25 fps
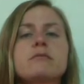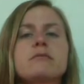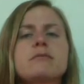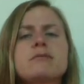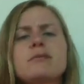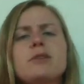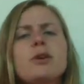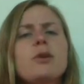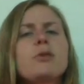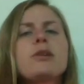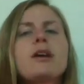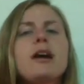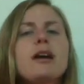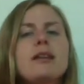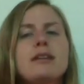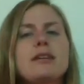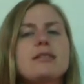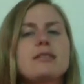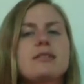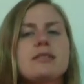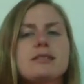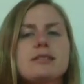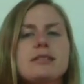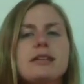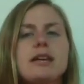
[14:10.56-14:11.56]
No, not
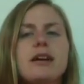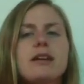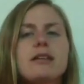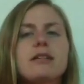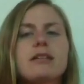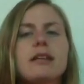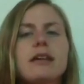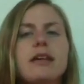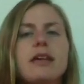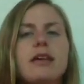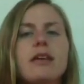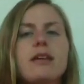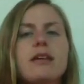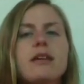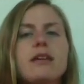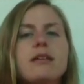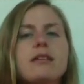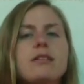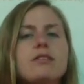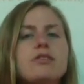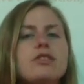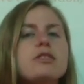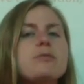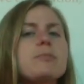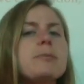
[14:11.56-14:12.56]
necessarily.
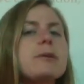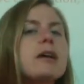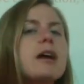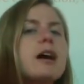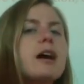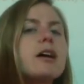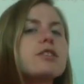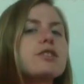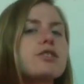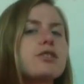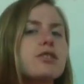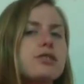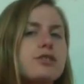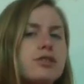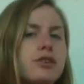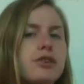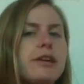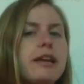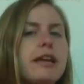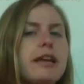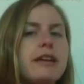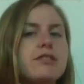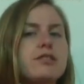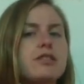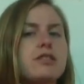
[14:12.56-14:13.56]
Just because you're a certain
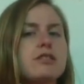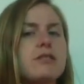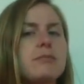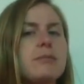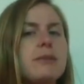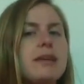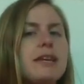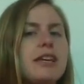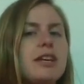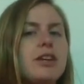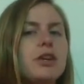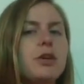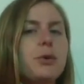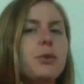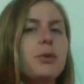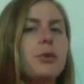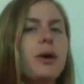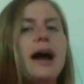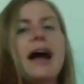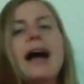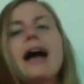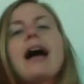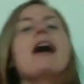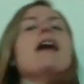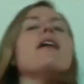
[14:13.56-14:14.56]
age doesn't mean you
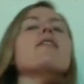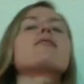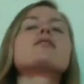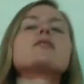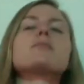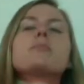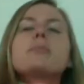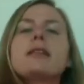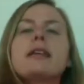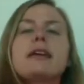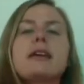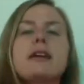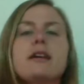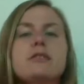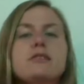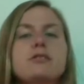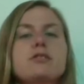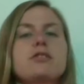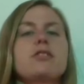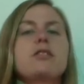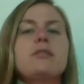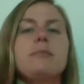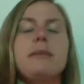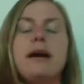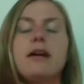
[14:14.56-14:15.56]
have to play a
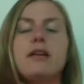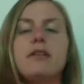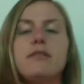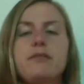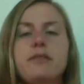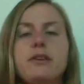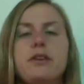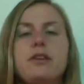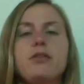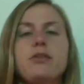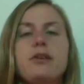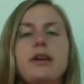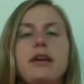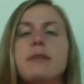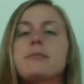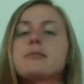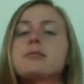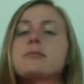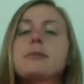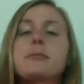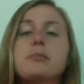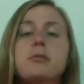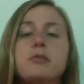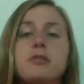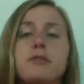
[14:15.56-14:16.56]
certain amount of video games.
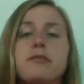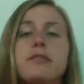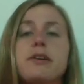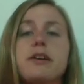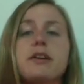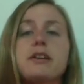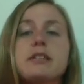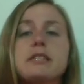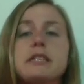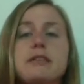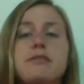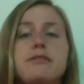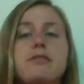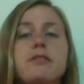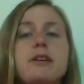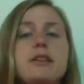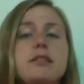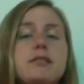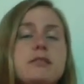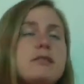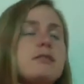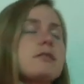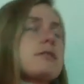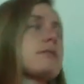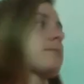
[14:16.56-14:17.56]
People are very
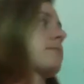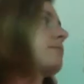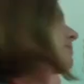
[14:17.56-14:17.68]
different.